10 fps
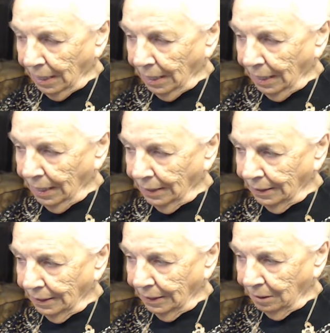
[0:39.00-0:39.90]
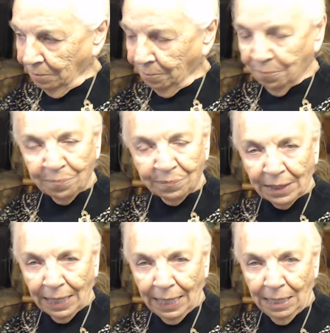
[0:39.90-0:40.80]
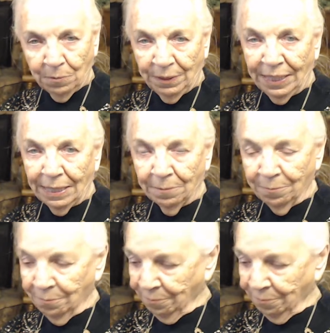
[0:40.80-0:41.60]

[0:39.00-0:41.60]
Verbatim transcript: and um, 8 p.m.